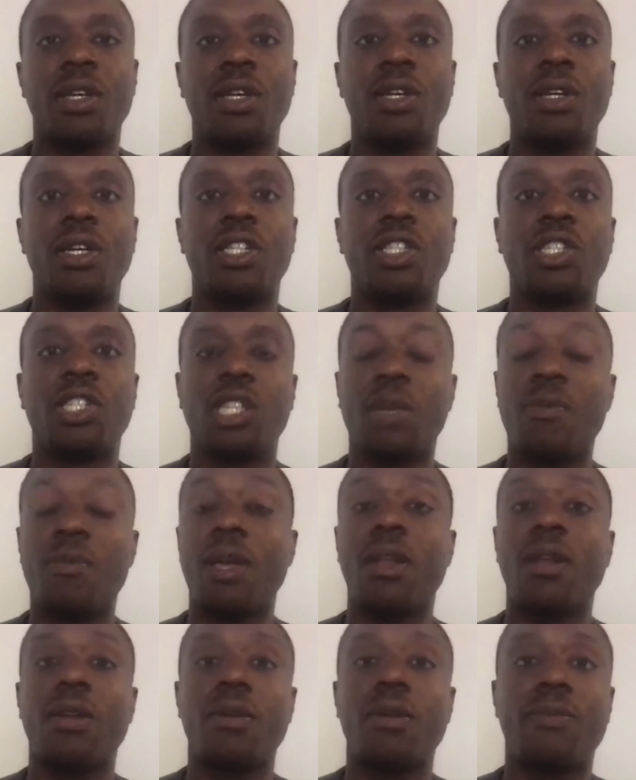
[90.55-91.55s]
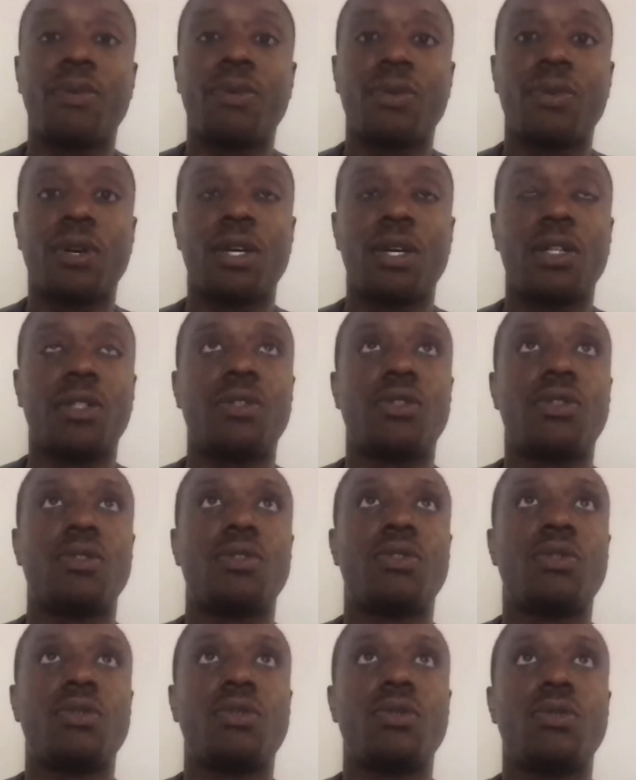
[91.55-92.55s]
She made it a point
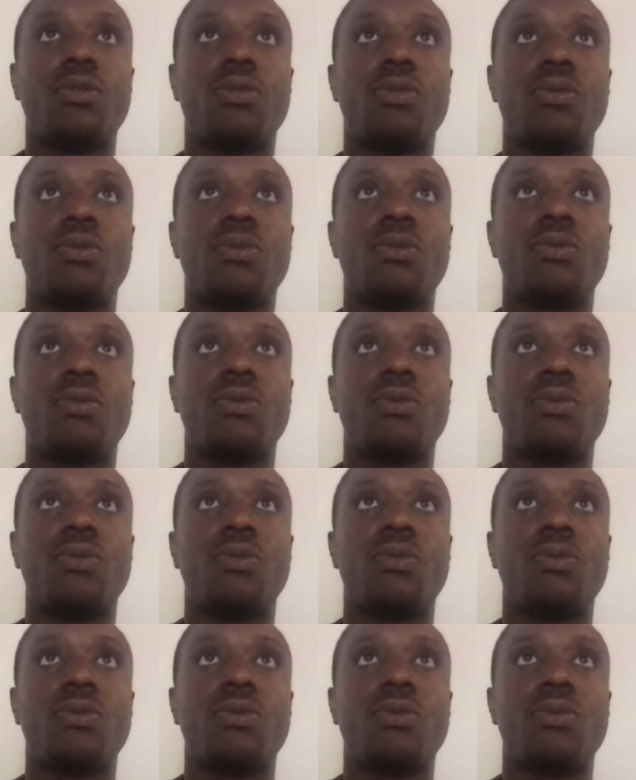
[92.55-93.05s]
to